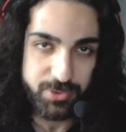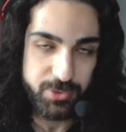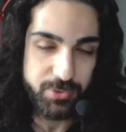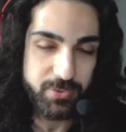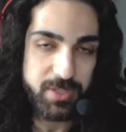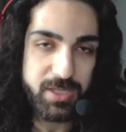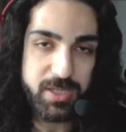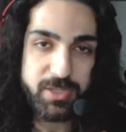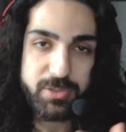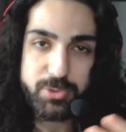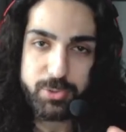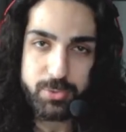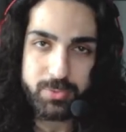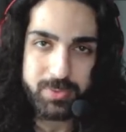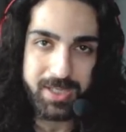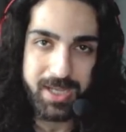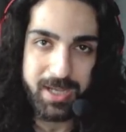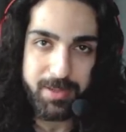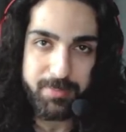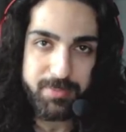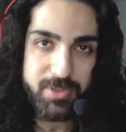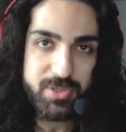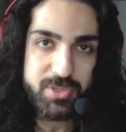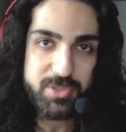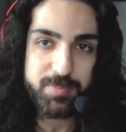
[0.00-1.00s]
So you can do
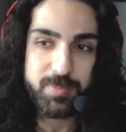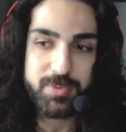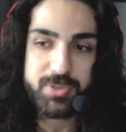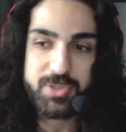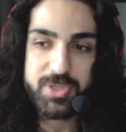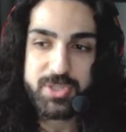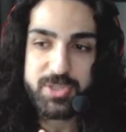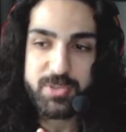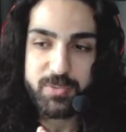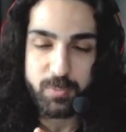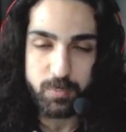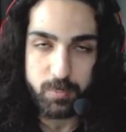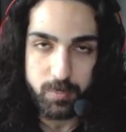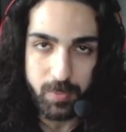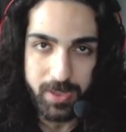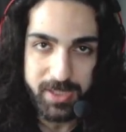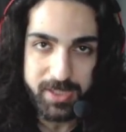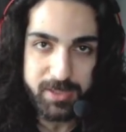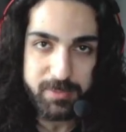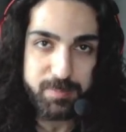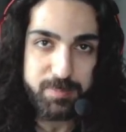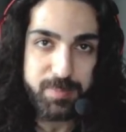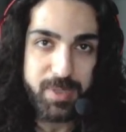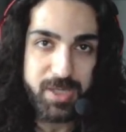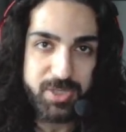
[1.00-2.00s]
damage, but just
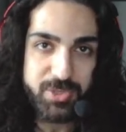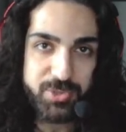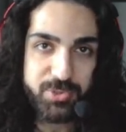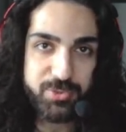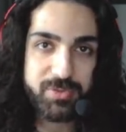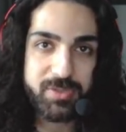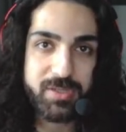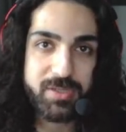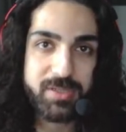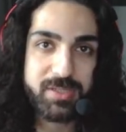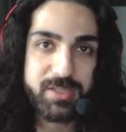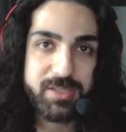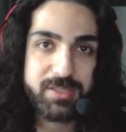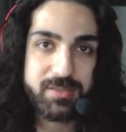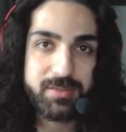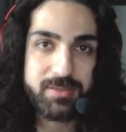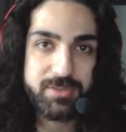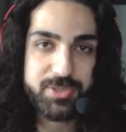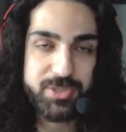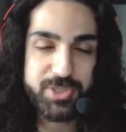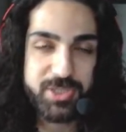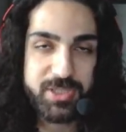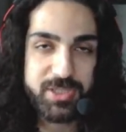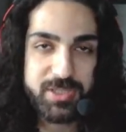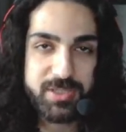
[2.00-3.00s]
wait, make sure that
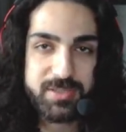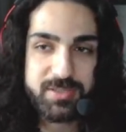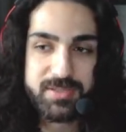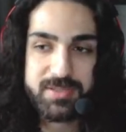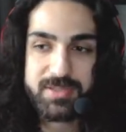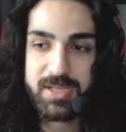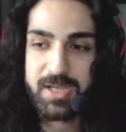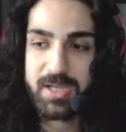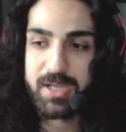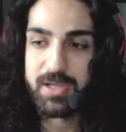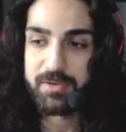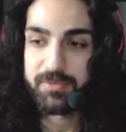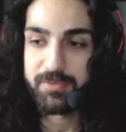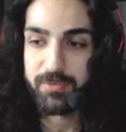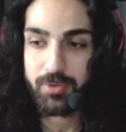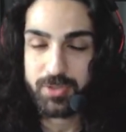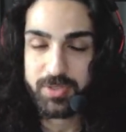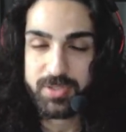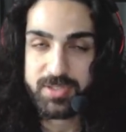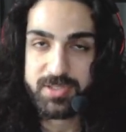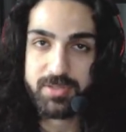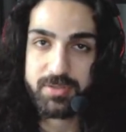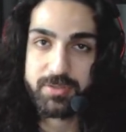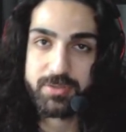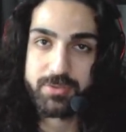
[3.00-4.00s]
she is
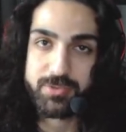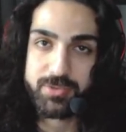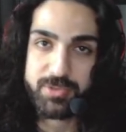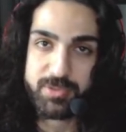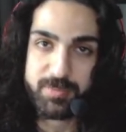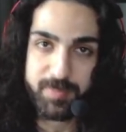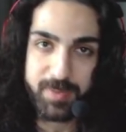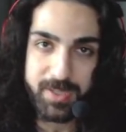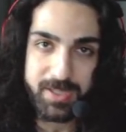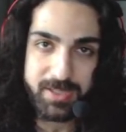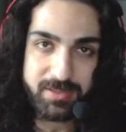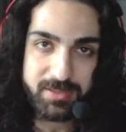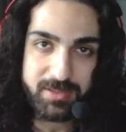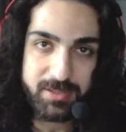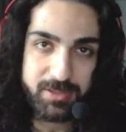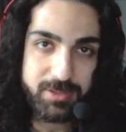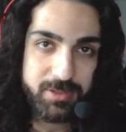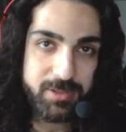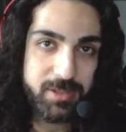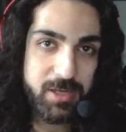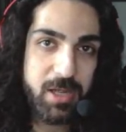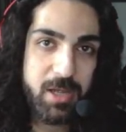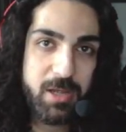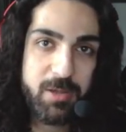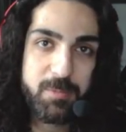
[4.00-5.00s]
focused on your
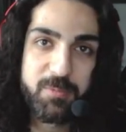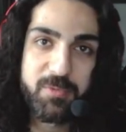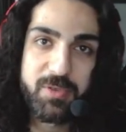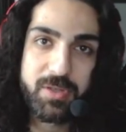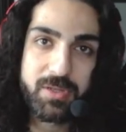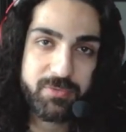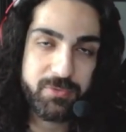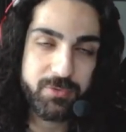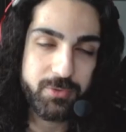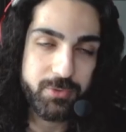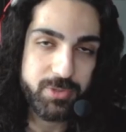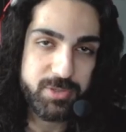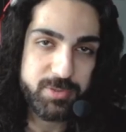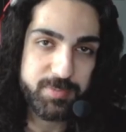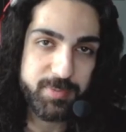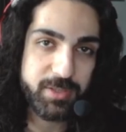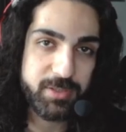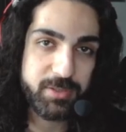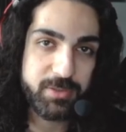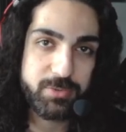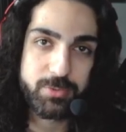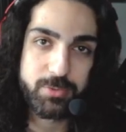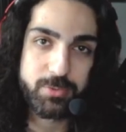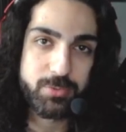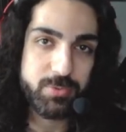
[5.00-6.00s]
Spectre, wait for your
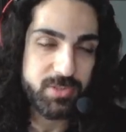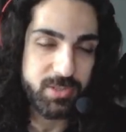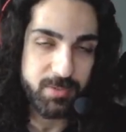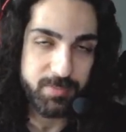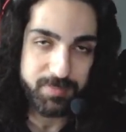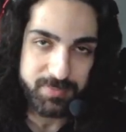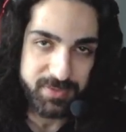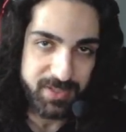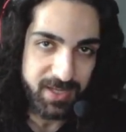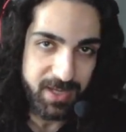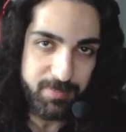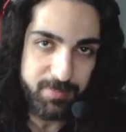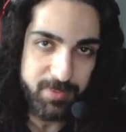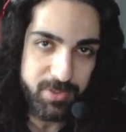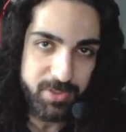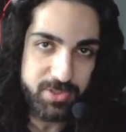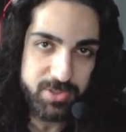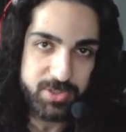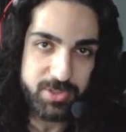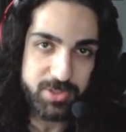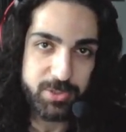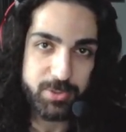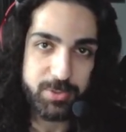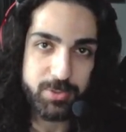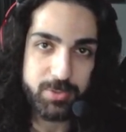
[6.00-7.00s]
Spectre to do some damage,
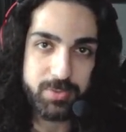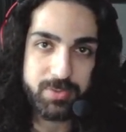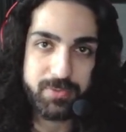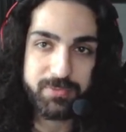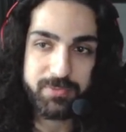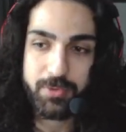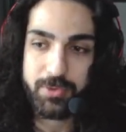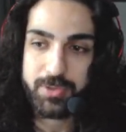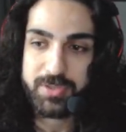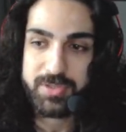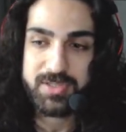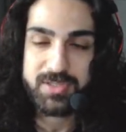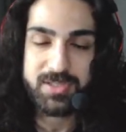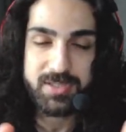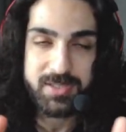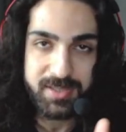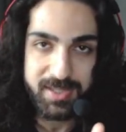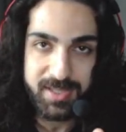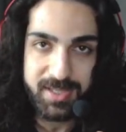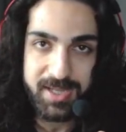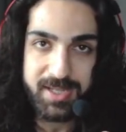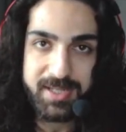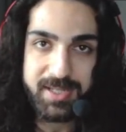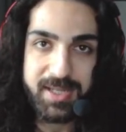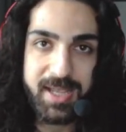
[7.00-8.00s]
so the focus is on
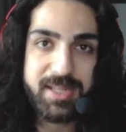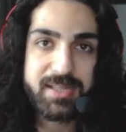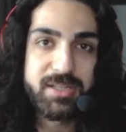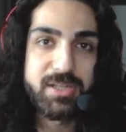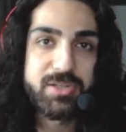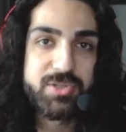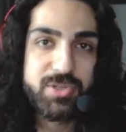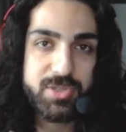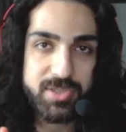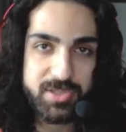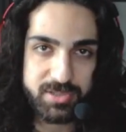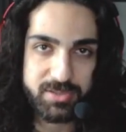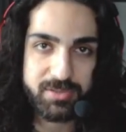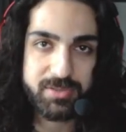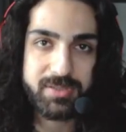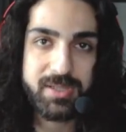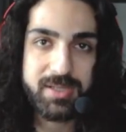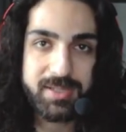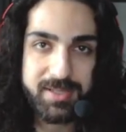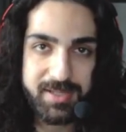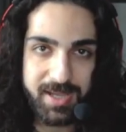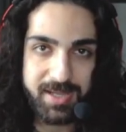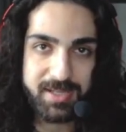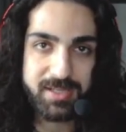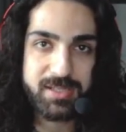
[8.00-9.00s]
that, and then just start
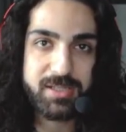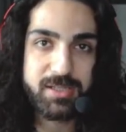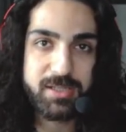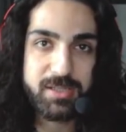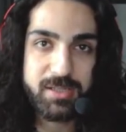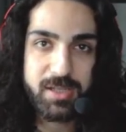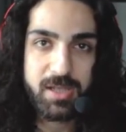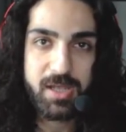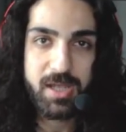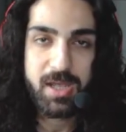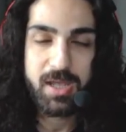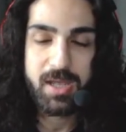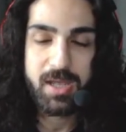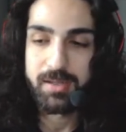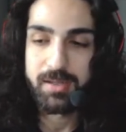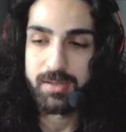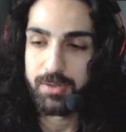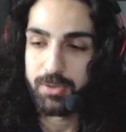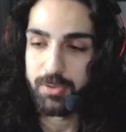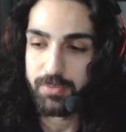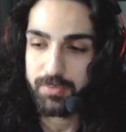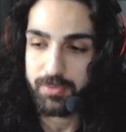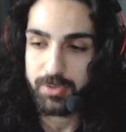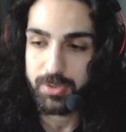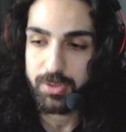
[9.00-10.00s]
attacking
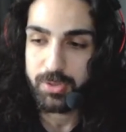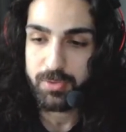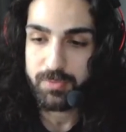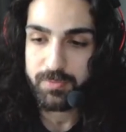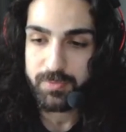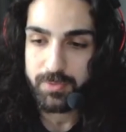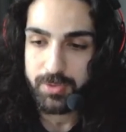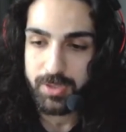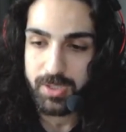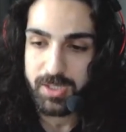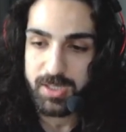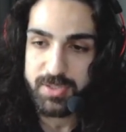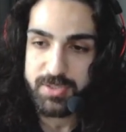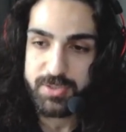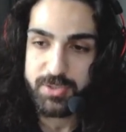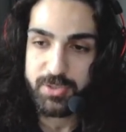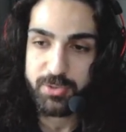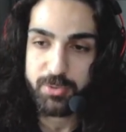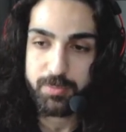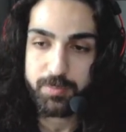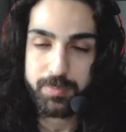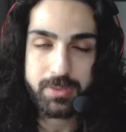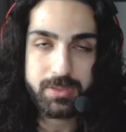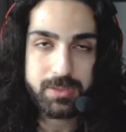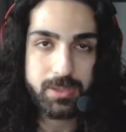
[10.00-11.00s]
over and over again, so
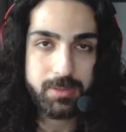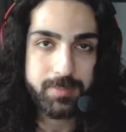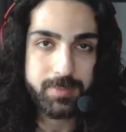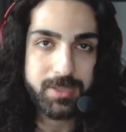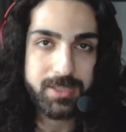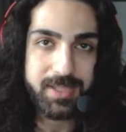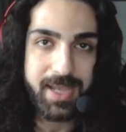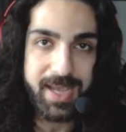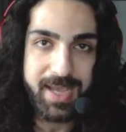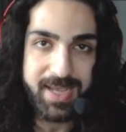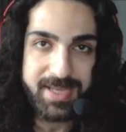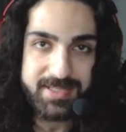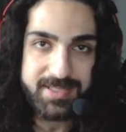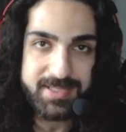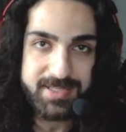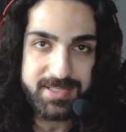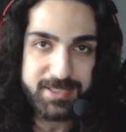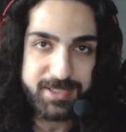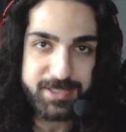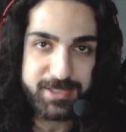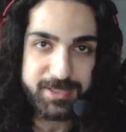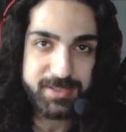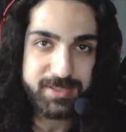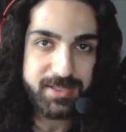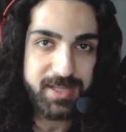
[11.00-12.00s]
you build up that
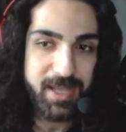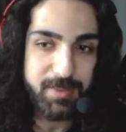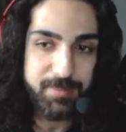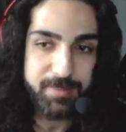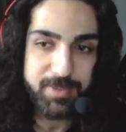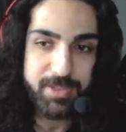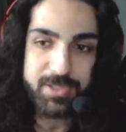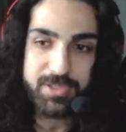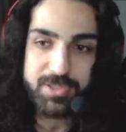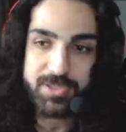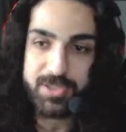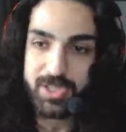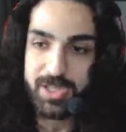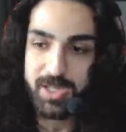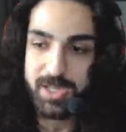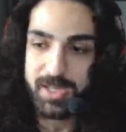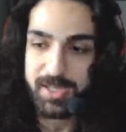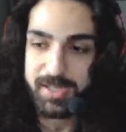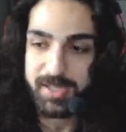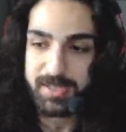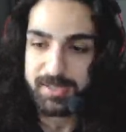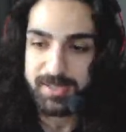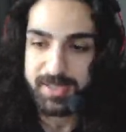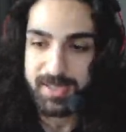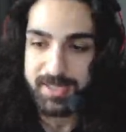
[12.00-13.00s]
acid damage,
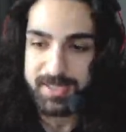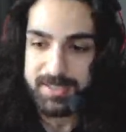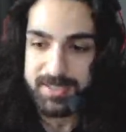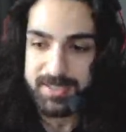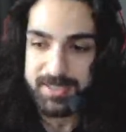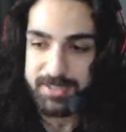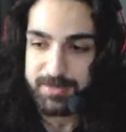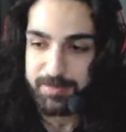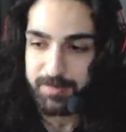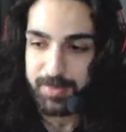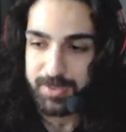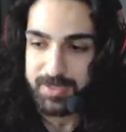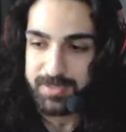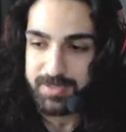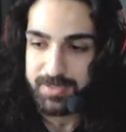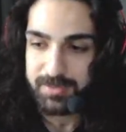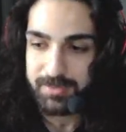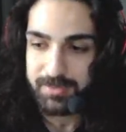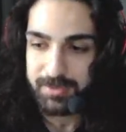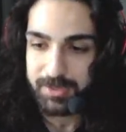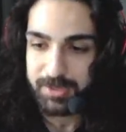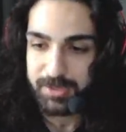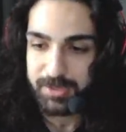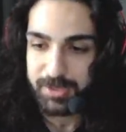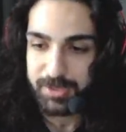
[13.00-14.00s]
and that's
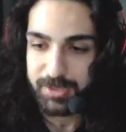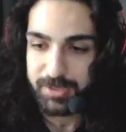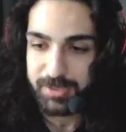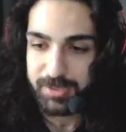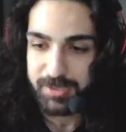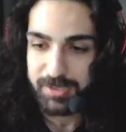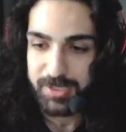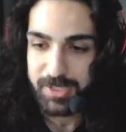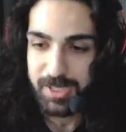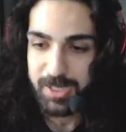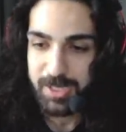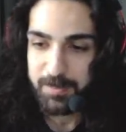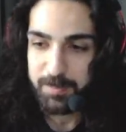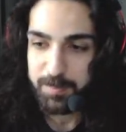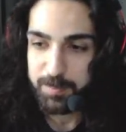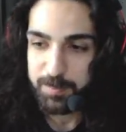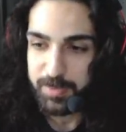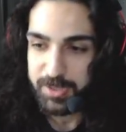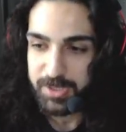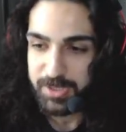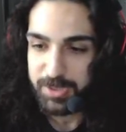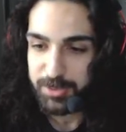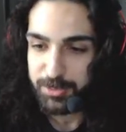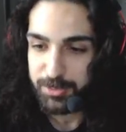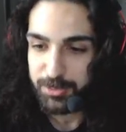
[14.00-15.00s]
basically gonna
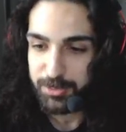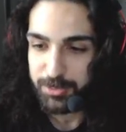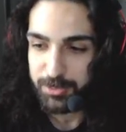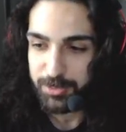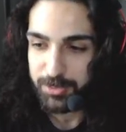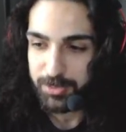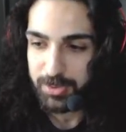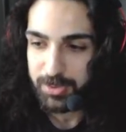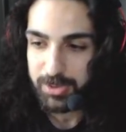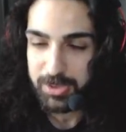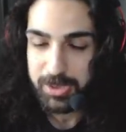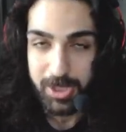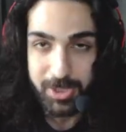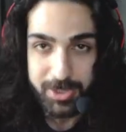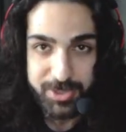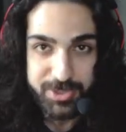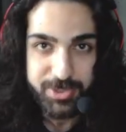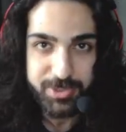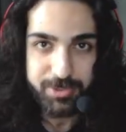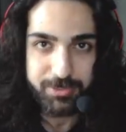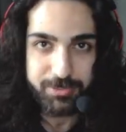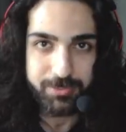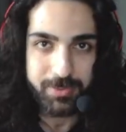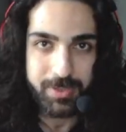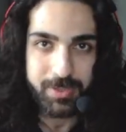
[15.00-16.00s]
be your
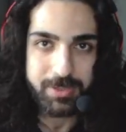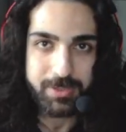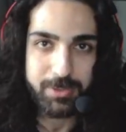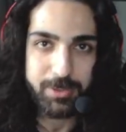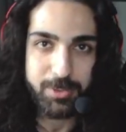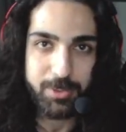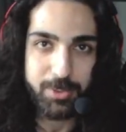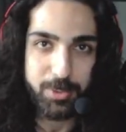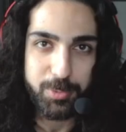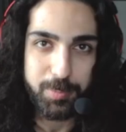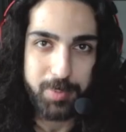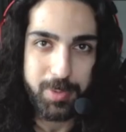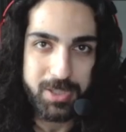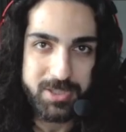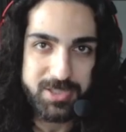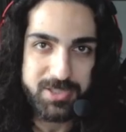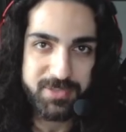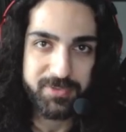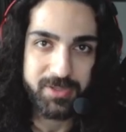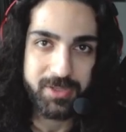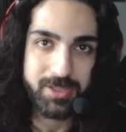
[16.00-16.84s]
clutch throughout the whole boss